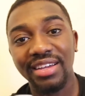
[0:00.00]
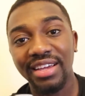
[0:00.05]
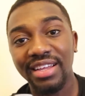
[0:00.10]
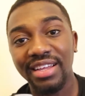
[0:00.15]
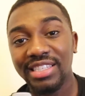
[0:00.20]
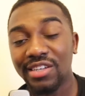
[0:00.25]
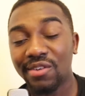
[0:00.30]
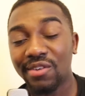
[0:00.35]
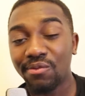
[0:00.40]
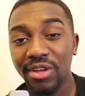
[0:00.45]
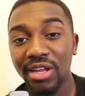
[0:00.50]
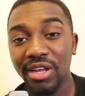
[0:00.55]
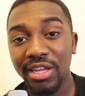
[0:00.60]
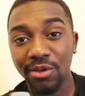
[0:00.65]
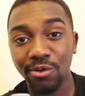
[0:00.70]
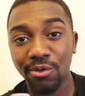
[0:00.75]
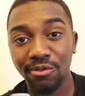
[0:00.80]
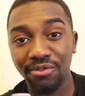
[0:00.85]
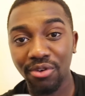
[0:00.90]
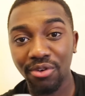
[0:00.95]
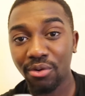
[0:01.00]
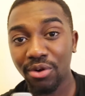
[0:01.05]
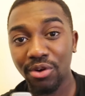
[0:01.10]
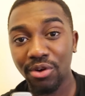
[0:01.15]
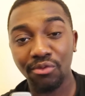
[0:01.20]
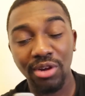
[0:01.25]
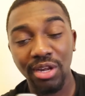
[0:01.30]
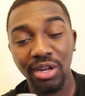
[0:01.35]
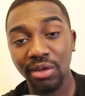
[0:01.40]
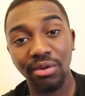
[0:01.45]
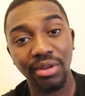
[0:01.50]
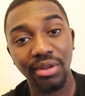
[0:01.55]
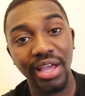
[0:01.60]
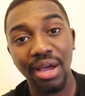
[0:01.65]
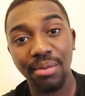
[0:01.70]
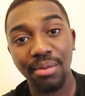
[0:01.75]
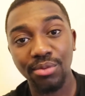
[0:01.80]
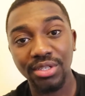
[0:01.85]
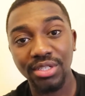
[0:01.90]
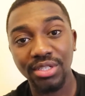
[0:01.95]
it's a really good phone really good
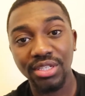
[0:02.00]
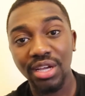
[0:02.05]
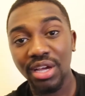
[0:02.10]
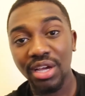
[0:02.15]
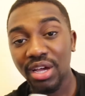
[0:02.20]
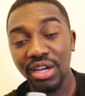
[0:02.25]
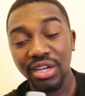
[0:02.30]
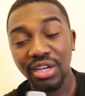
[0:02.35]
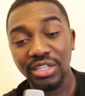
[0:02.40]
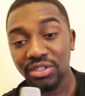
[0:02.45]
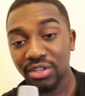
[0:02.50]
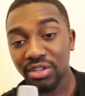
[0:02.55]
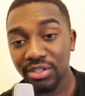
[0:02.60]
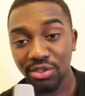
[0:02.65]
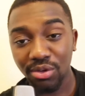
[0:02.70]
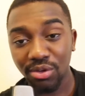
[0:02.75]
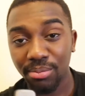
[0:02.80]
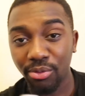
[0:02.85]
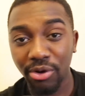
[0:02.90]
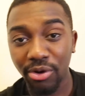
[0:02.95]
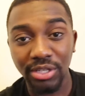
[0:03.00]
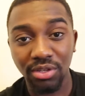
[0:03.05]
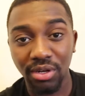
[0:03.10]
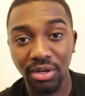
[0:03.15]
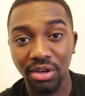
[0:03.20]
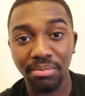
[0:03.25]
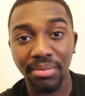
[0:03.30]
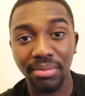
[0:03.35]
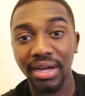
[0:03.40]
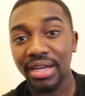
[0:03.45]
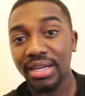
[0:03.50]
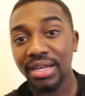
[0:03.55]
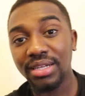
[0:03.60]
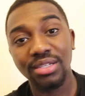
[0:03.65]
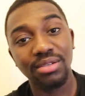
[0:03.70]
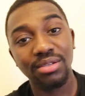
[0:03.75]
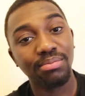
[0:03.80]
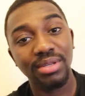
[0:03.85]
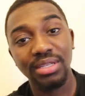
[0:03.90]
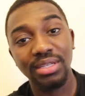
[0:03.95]
cameras so it's your boy solid
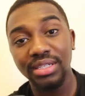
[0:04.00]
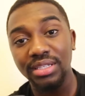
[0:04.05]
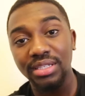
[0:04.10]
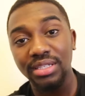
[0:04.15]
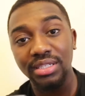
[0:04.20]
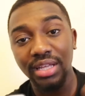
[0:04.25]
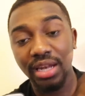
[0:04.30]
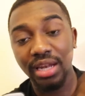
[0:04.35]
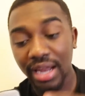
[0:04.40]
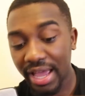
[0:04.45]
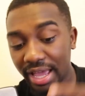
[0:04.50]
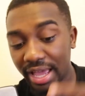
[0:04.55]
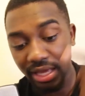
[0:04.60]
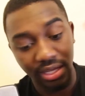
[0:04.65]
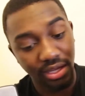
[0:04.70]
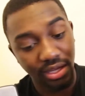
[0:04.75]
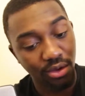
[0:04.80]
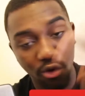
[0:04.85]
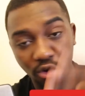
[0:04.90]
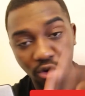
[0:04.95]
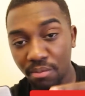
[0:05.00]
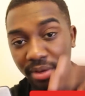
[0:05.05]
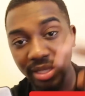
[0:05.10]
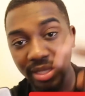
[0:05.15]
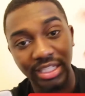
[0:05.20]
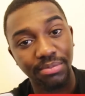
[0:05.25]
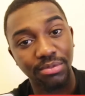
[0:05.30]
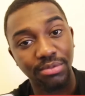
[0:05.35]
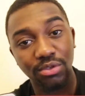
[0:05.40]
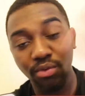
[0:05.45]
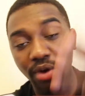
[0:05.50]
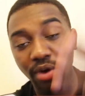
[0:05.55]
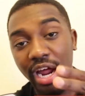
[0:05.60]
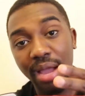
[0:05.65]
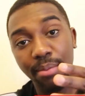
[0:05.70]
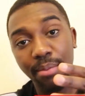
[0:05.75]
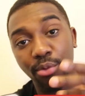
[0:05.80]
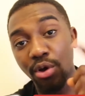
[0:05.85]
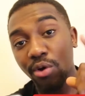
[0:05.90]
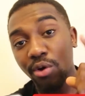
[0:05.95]
mind please like comment
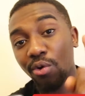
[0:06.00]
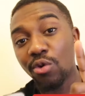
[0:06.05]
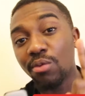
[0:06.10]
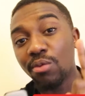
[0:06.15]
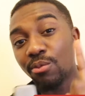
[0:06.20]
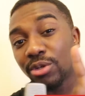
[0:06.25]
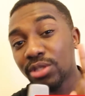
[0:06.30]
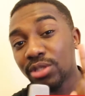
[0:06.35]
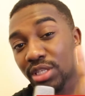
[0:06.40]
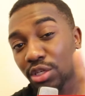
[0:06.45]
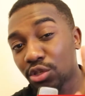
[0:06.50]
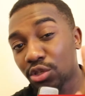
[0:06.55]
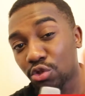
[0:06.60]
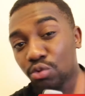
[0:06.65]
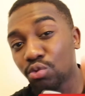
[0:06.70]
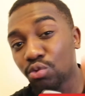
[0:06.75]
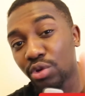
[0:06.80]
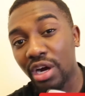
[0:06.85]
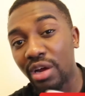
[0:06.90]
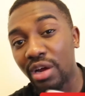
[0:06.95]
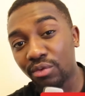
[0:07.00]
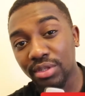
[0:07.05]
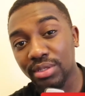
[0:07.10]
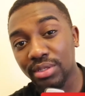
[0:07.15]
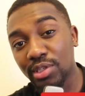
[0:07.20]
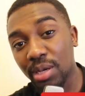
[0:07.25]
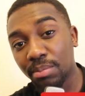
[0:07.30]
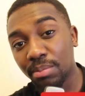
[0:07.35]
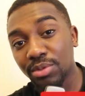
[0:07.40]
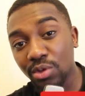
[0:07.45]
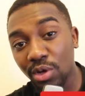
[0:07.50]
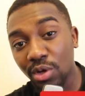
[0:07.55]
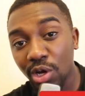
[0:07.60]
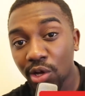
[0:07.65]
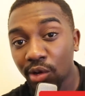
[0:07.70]
subscribe we're almost at 200 subs